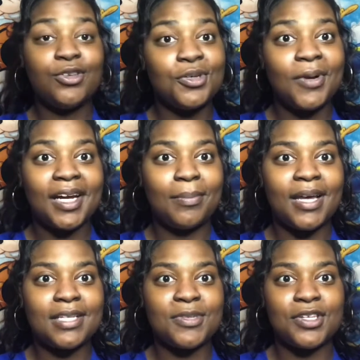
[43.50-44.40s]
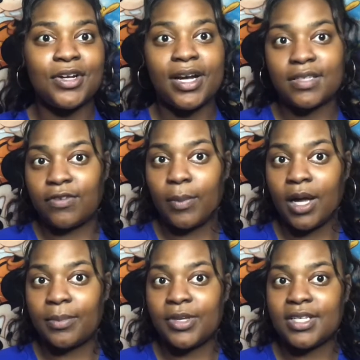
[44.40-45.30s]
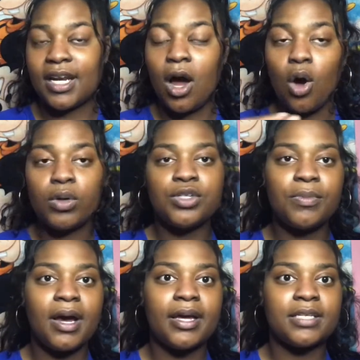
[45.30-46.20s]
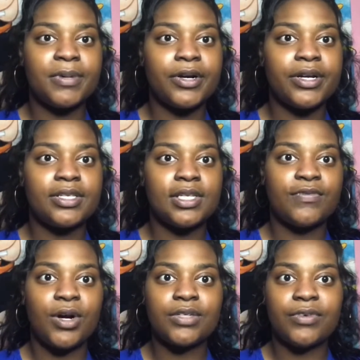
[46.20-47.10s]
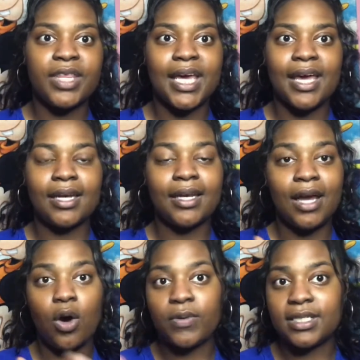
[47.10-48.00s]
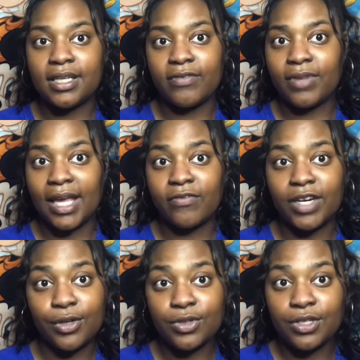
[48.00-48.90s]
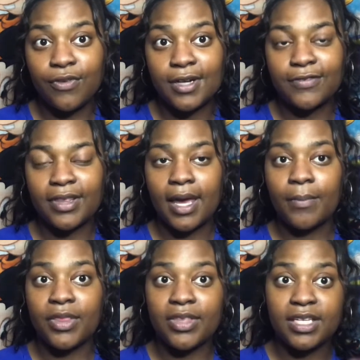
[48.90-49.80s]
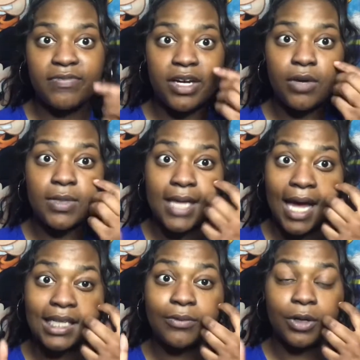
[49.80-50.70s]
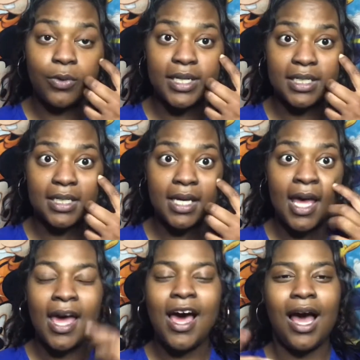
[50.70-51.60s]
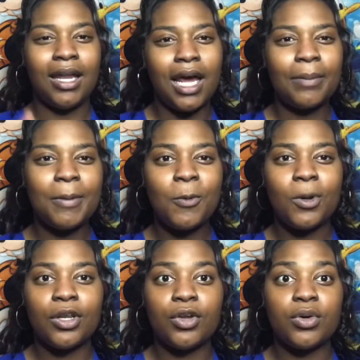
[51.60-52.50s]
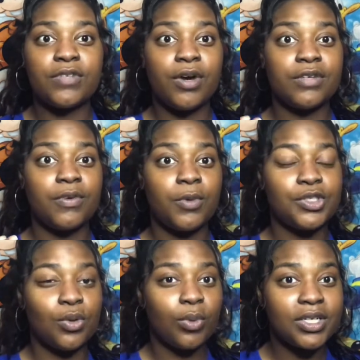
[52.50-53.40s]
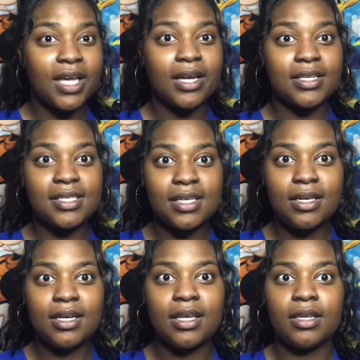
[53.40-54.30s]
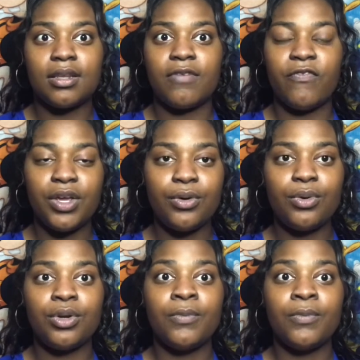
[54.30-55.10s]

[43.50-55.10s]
to work at a plasma center as a phlebotomist, and I always do my experience as far as for that, and I always leave like videos as far as for that. But this video was highly requested. A lot of people want to know as far as for what's the worst I done seen in the field,